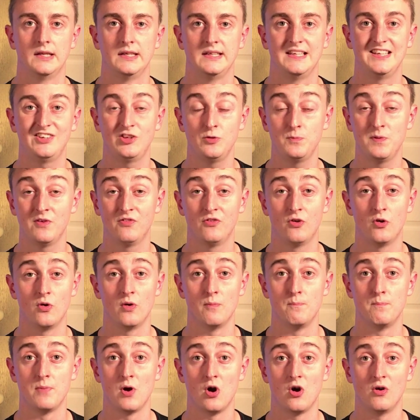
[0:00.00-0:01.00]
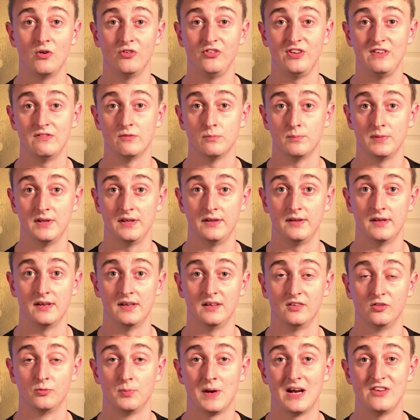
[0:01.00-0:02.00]
This is before a ball has even been
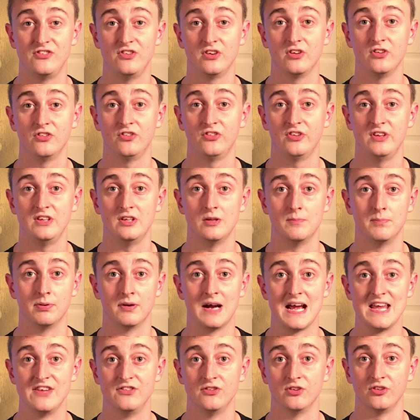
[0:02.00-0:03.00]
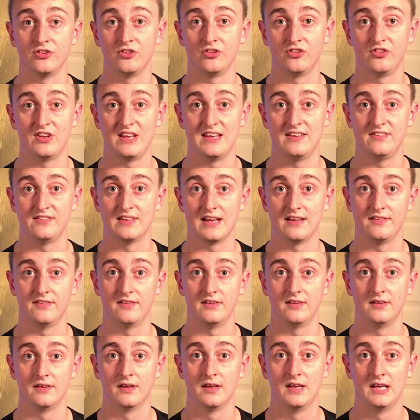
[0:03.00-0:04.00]
kicked, but as you can see, the price doesn't stay
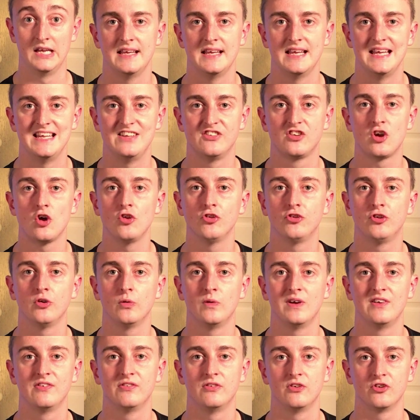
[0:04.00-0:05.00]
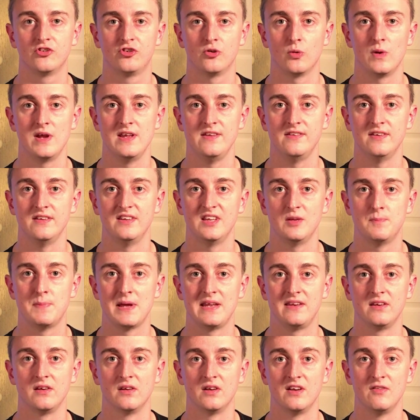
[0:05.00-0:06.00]
static. It's constantly fluctuating
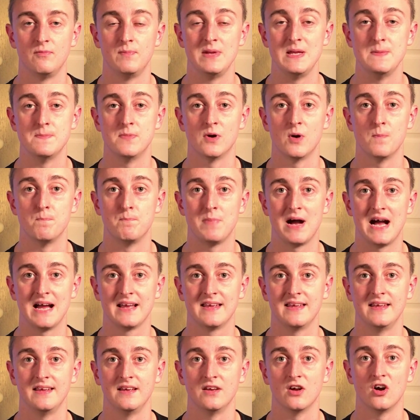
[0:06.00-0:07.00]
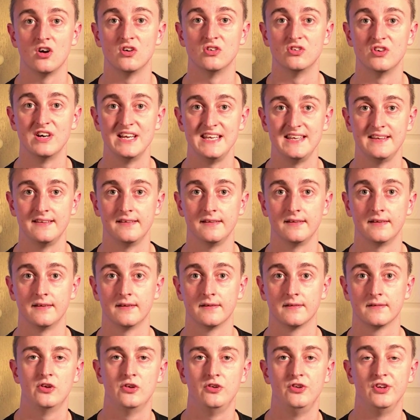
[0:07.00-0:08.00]
depending on if people are backing or laying.
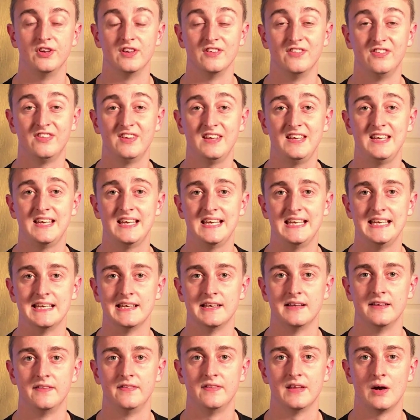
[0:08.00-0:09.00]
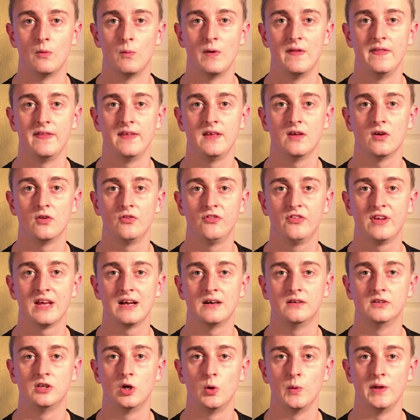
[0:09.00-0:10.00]
You can see here that when the odds get
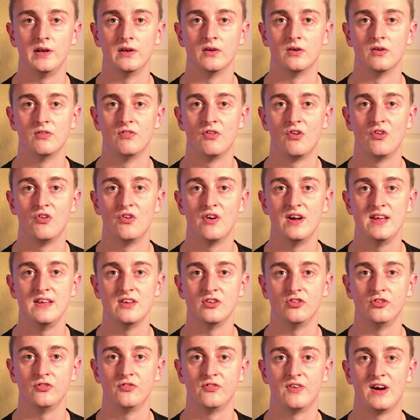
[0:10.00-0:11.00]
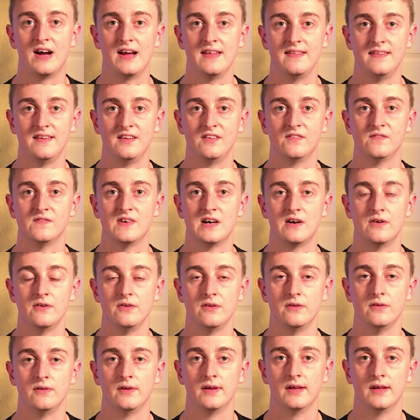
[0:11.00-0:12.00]
low enough, layers find this value,